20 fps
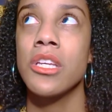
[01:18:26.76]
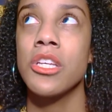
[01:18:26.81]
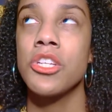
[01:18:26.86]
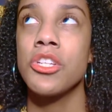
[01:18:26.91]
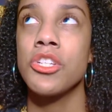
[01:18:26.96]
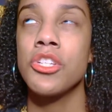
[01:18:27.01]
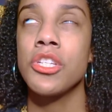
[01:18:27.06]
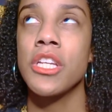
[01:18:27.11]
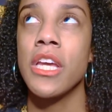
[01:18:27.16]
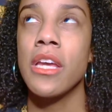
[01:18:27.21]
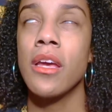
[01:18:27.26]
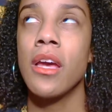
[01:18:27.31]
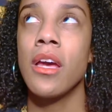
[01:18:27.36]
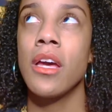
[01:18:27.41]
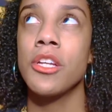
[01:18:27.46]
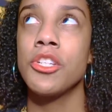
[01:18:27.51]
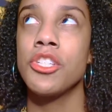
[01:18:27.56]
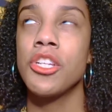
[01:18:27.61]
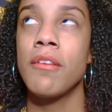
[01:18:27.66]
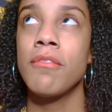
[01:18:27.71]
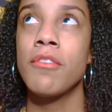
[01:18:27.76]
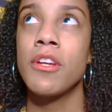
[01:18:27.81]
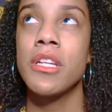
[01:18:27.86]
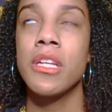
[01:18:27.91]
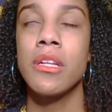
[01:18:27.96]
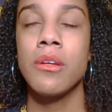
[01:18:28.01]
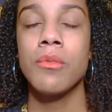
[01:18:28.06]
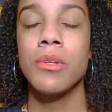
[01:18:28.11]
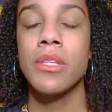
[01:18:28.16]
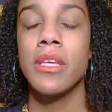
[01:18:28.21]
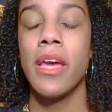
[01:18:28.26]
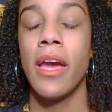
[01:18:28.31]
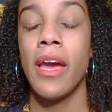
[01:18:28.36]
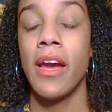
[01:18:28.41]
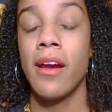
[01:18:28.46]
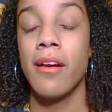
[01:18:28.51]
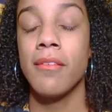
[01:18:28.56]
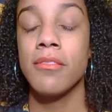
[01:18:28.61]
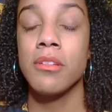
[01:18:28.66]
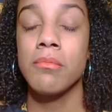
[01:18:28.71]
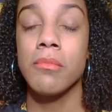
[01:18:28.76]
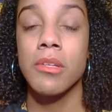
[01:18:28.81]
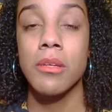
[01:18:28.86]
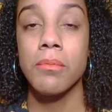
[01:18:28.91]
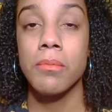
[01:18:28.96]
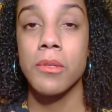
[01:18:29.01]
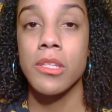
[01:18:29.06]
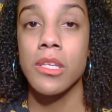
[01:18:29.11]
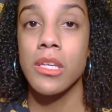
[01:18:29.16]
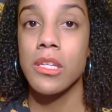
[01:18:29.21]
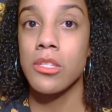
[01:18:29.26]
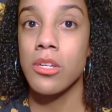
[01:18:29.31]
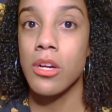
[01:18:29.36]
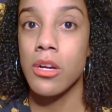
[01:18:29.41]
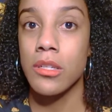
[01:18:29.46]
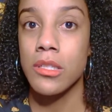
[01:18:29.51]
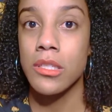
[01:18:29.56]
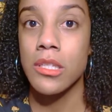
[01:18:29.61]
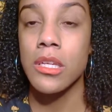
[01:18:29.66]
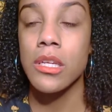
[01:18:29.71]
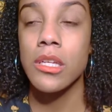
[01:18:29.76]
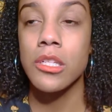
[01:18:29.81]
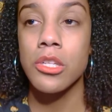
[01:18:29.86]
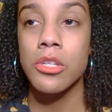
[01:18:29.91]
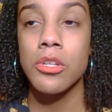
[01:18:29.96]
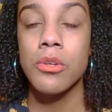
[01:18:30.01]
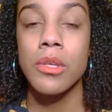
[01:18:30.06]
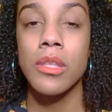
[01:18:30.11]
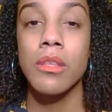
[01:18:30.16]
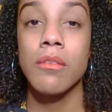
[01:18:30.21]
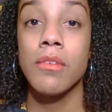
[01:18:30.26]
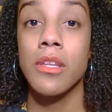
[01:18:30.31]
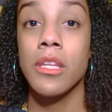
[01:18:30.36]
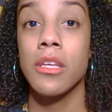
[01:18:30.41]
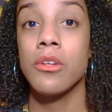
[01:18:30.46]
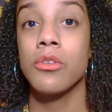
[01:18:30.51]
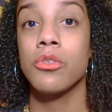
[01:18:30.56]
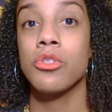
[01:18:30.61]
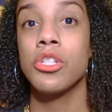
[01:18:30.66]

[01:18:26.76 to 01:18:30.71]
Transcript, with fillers: she, uh, Jeffree didn't really have to manipulate Tati into doing the video.